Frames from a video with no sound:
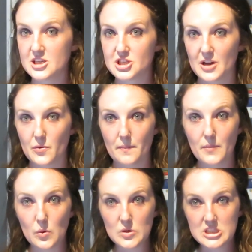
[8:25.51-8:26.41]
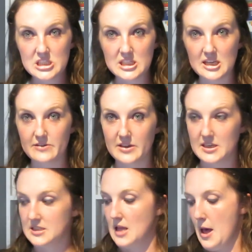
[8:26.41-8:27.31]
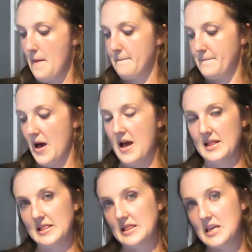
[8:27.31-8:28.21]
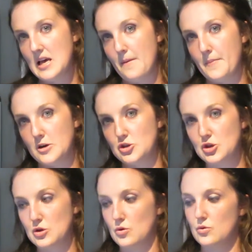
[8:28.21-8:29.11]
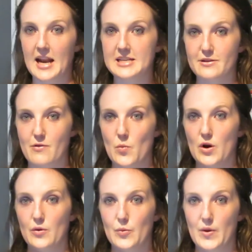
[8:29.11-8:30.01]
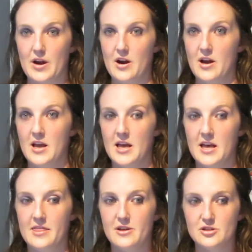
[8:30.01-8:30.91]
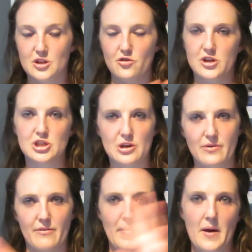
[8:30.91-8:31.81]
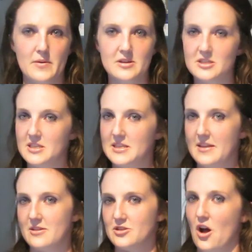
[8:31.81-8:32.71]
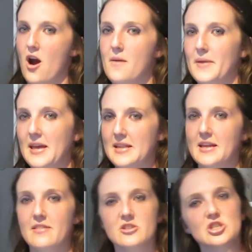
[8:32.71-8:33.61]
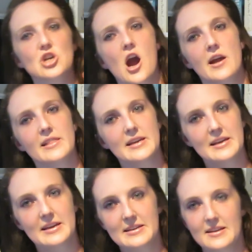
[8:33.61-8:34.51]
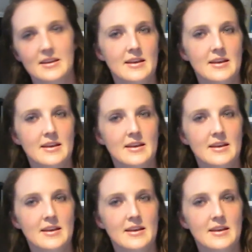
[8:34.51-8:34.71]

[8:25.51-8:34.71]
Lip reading: Shadow and Bone series by Leopardo. In a different world where there's the Grisha who have powers, and then there's the army, and then there's Darkling, and